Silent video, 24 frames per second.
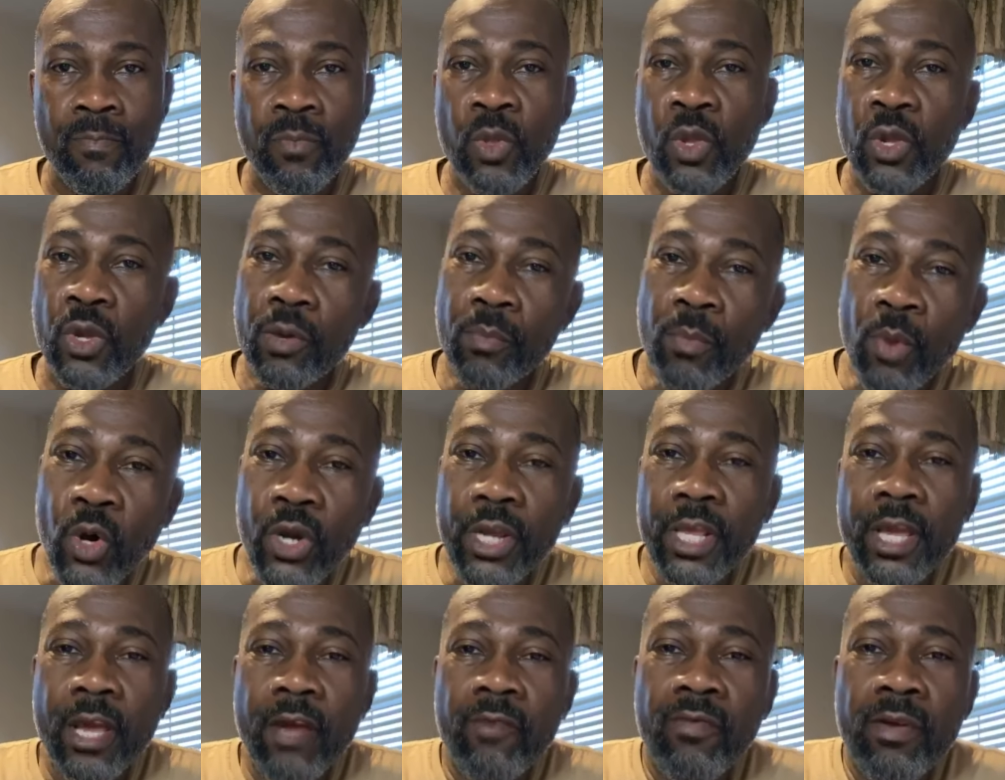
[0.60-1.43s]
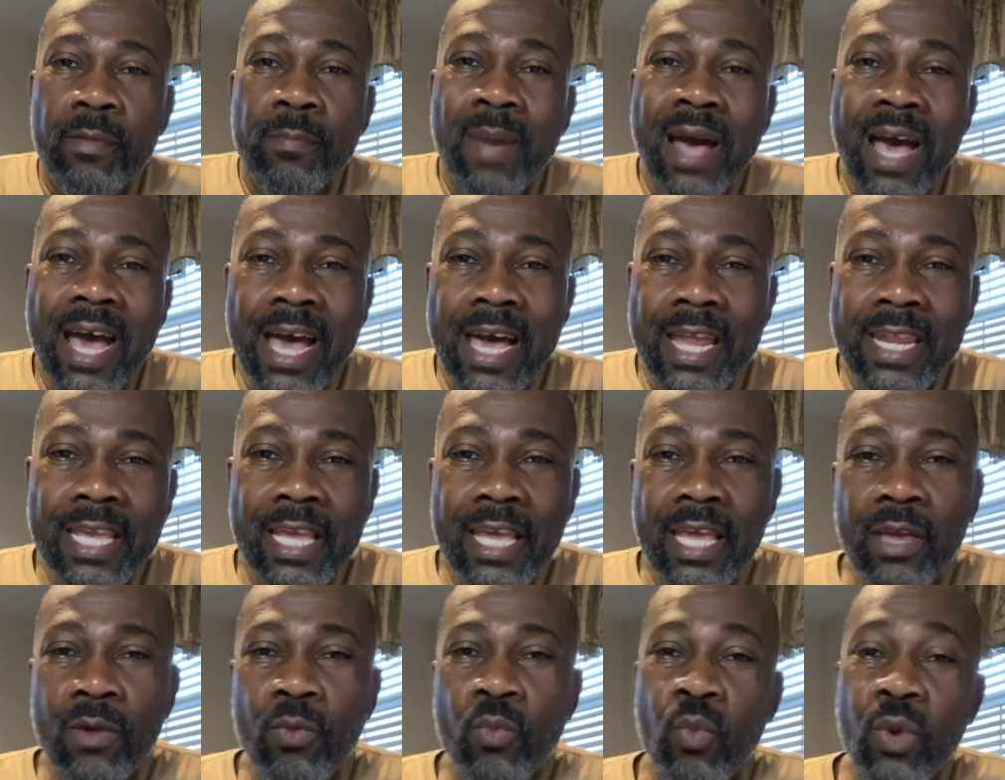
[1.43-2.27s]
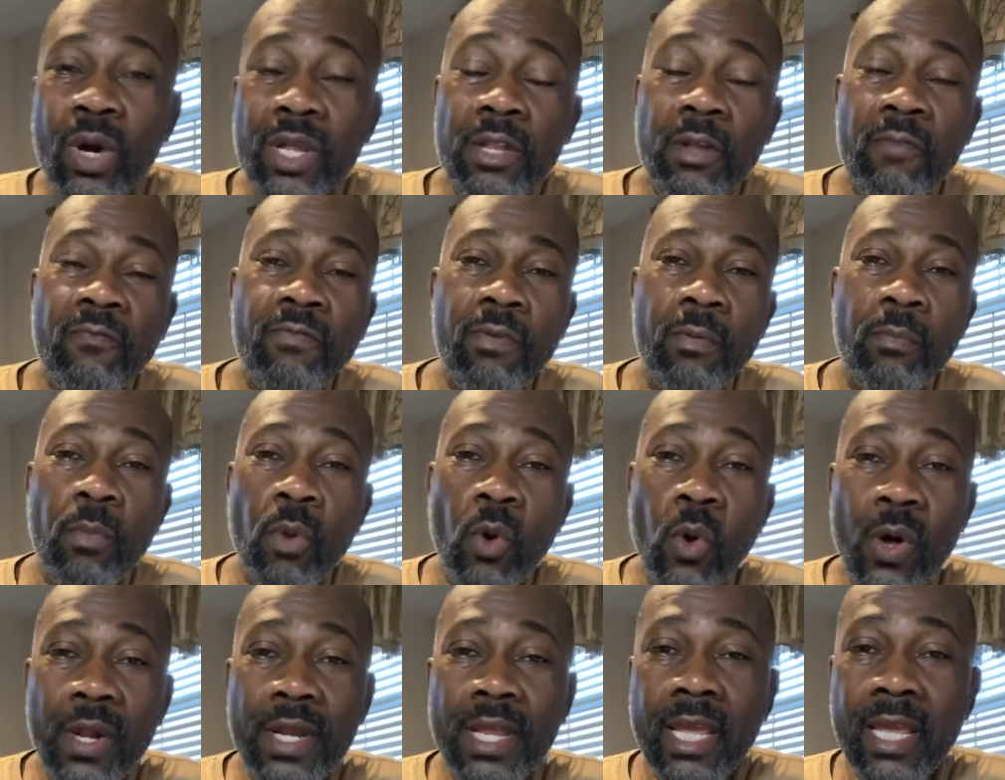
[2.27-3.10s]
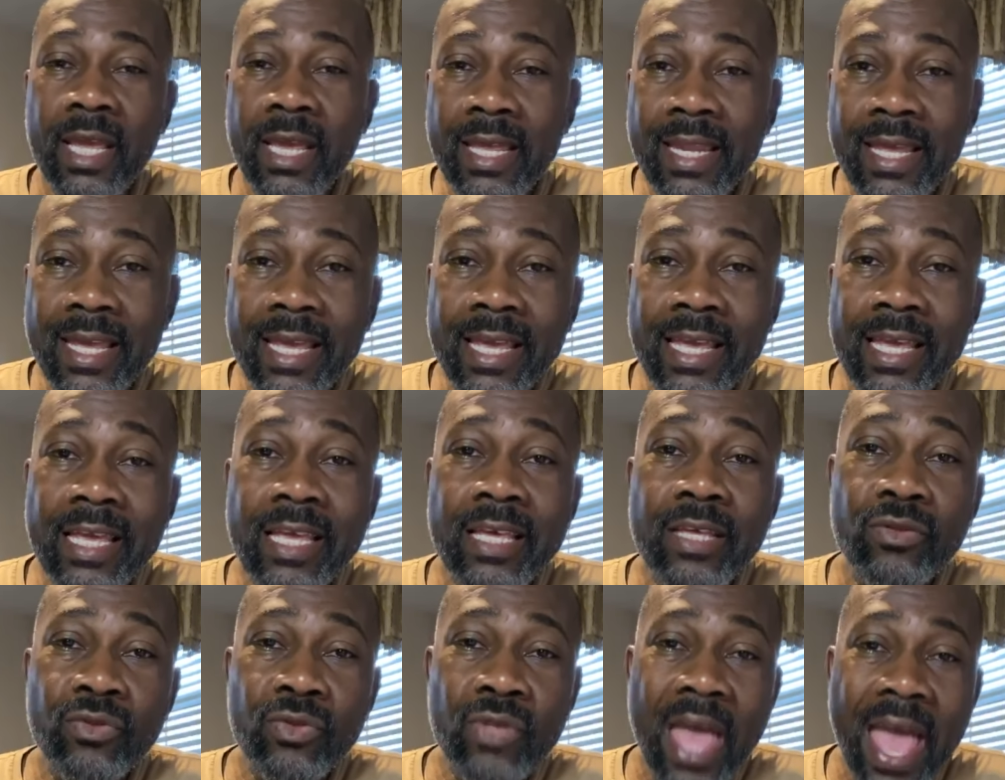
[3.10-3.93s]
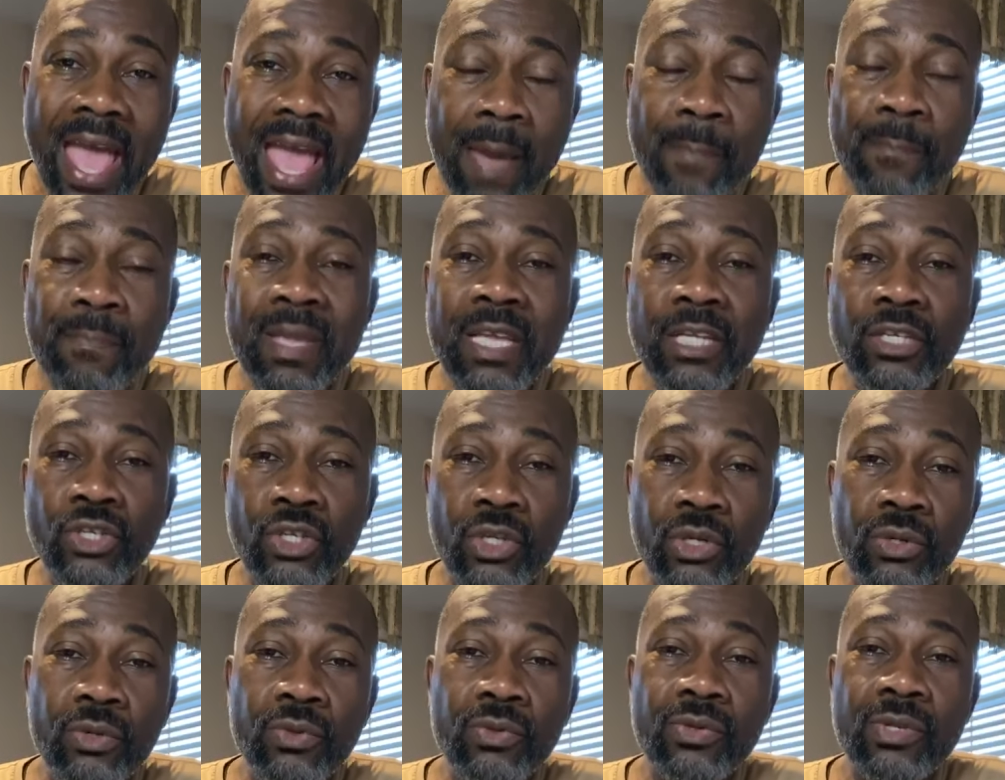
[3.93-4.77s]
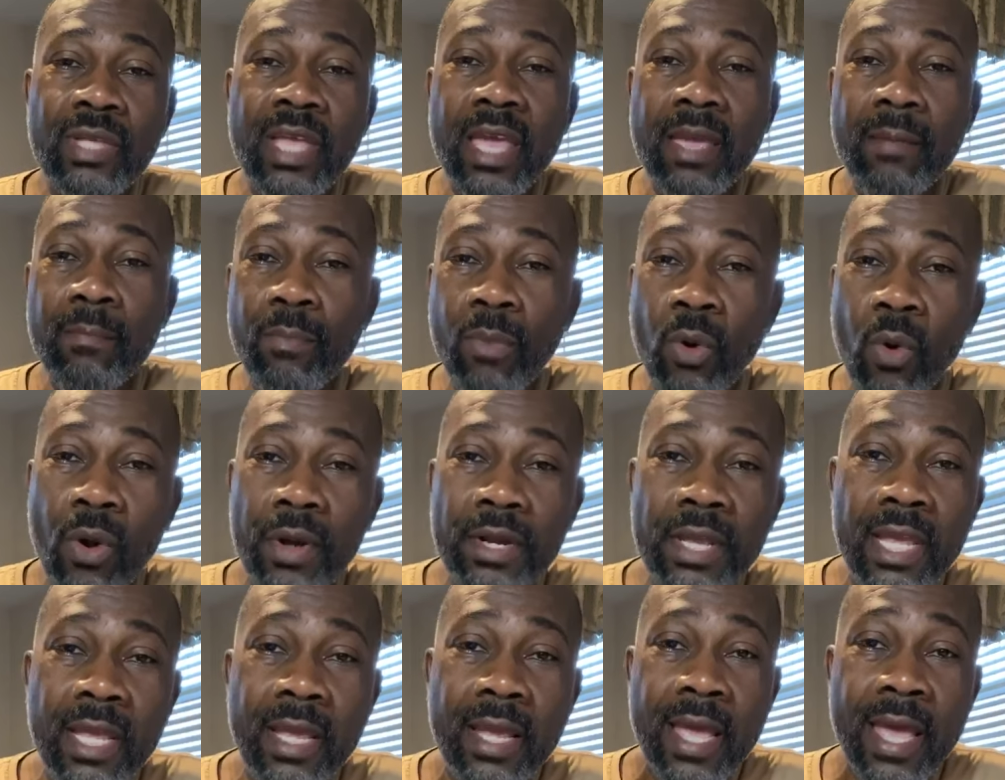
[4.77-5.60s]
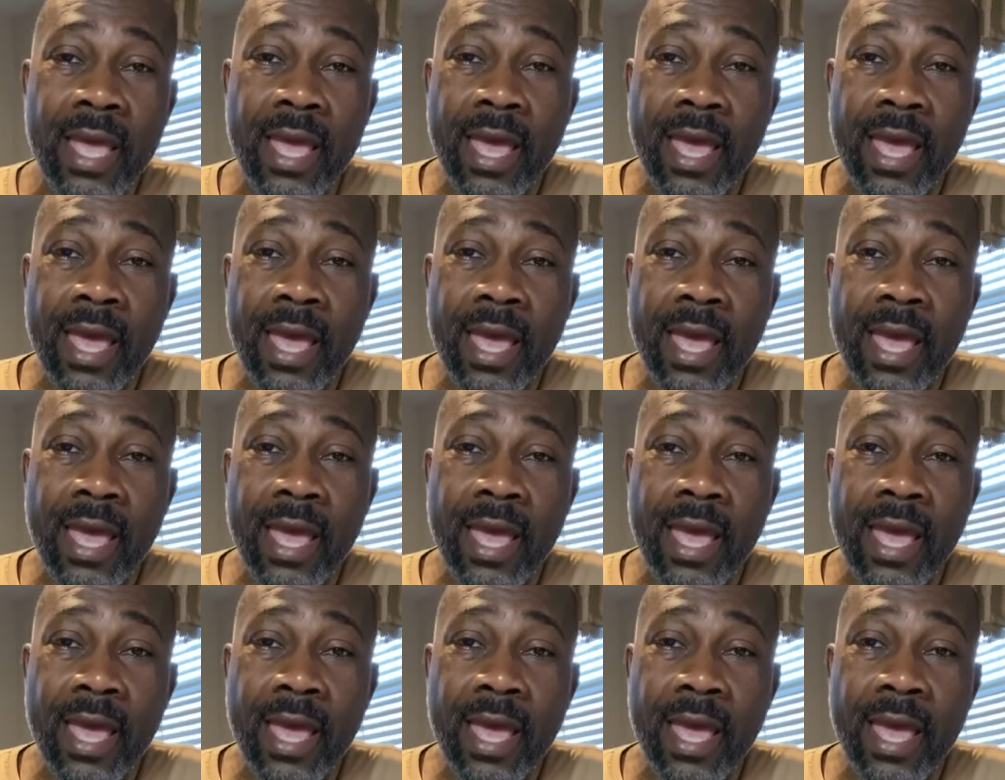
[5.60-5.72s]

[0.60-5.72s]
Good morning, everybody. Wonderful morning it is. Happy Tuesday morning.